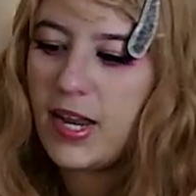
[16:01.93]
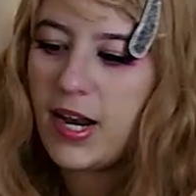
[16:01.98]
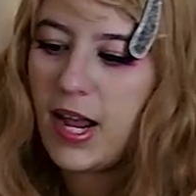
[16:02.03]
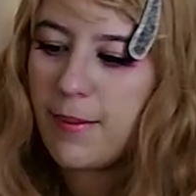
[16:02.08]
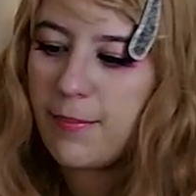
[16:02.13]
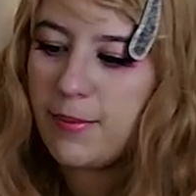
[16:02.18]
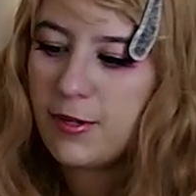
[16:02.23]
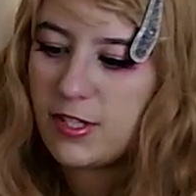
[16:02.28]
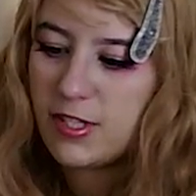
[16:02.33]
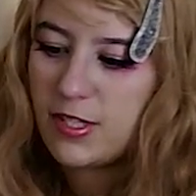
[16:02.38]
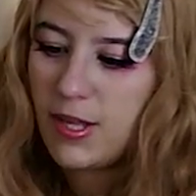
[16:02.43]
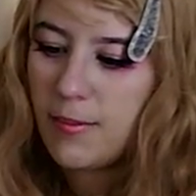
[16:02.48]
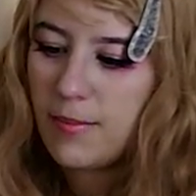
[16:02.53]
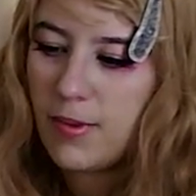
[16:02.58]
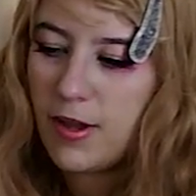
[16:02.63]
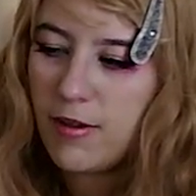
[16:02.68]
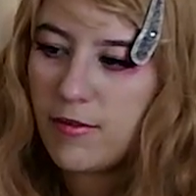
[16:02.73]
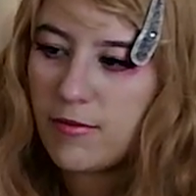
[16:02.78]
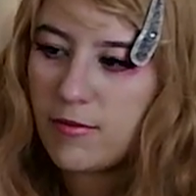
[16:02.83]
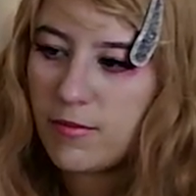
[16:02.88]
And I put some
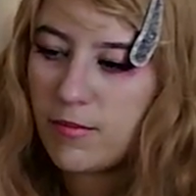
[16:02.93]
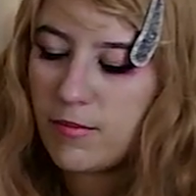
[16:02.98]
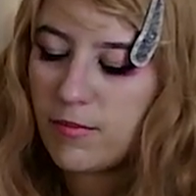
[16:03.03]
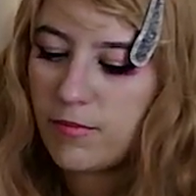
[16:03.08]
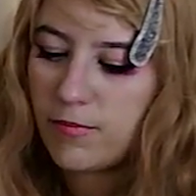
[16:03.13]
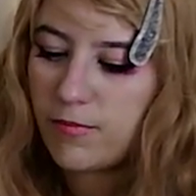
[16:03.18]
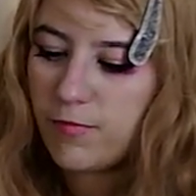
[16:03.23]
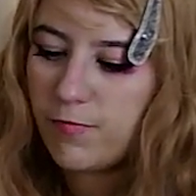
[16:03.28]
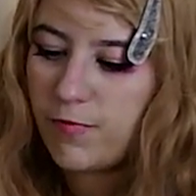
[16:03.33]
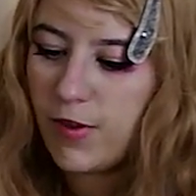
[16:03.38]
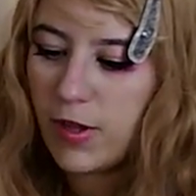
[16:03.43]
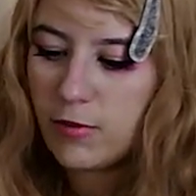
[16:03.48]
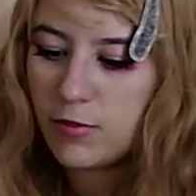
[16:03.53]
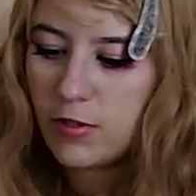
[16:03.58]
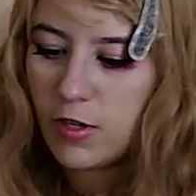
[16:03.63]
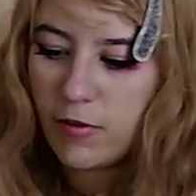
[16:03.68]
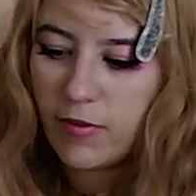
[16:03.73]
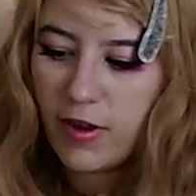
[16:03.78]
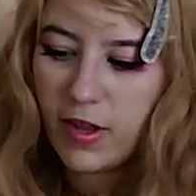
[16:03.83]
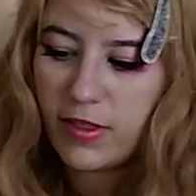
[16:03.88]

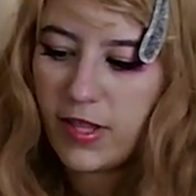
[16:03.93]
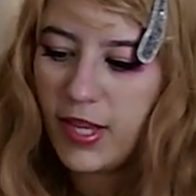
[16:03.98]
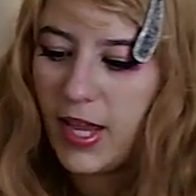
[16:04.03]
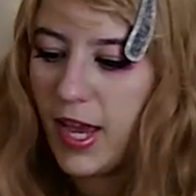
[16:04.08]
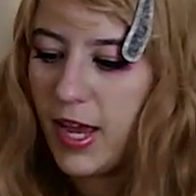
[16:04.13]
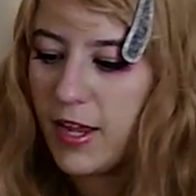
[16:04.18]
felt around the